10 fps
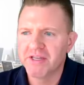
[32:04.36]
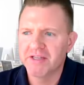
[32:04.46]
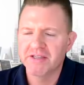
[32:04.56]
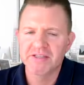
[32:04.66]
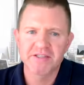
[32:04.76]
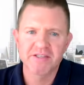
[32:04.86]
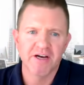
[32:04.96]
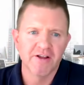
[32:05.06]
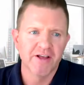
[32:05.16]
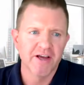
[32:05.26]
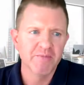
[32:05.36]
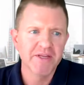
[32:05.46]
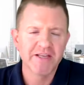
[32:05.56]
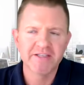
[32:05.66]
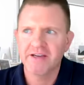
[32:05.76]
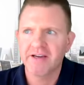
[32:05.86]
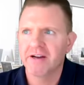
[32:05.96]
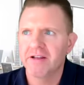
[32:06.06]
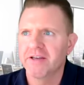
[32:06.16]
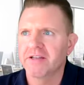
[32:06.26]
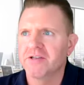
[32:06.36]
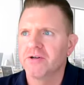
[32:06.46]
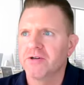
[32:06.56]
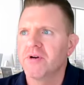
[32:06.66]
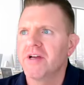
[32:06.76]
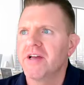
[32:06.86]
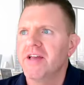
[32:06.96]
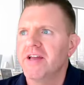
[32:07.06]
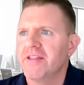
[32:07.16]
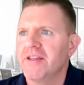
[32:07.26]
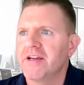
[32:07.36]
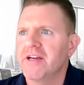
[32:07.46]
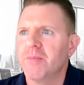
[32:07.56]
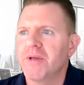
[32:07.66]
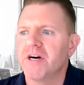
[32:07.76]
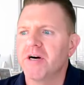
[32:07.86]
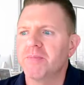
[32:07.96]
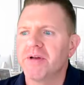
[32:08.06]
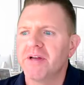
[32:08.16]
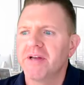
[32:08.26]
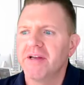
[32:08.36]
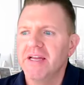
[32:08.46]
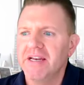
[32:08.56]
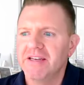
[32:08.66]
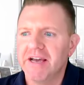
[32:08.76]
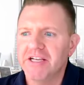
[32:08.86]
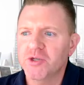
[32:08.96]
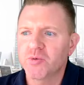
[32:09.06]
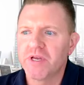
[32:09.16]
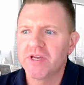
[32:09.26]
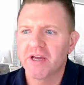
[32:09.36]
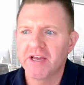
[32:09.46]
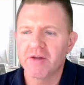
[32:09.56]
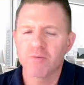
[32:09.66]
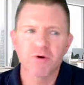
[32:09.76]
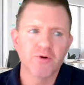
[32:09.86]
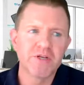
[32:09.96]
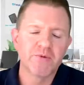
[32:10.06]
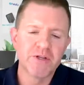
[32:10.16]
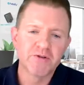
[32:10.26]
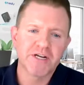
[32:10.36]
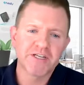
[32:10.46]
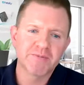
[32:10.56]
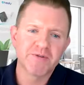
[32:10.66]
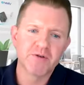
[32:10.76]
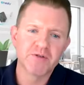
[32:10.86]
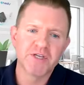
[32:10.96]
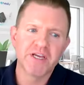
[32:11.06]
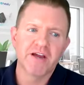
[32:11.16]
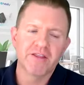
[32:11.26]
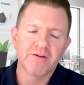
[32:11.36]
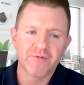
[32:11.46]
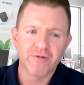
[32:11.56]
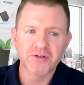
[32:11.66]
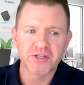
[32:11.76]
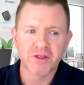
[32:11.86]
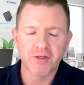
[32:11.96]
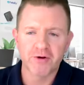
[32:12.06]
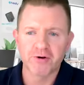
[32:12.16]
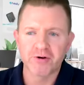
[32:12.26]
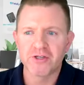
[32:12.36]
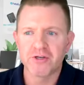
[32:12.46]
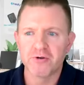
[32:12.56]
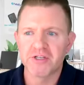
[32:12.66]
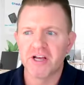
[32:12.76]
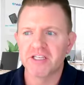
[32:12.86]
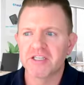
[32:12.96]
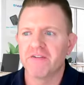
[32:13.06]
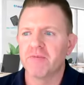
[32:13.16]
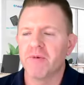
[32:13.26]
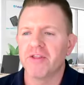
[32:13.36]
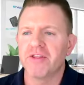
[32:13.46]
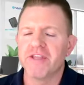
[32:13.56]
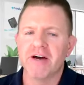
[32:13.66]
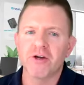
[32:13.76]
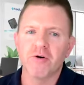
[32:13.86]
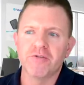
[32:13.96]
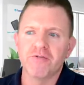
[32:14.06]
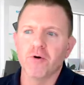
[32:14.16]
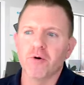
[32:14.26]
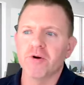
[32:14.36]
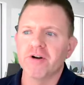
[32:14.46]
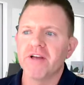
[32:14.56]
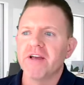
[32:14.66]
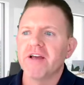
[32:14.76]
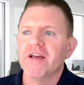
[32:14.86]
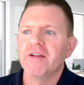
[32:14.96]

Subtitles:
meetings, online meetings, that kind of thing too. And then coming up next week, again, we do Tech Tip Tuesday the first and third Tuesdays of every month now going forward.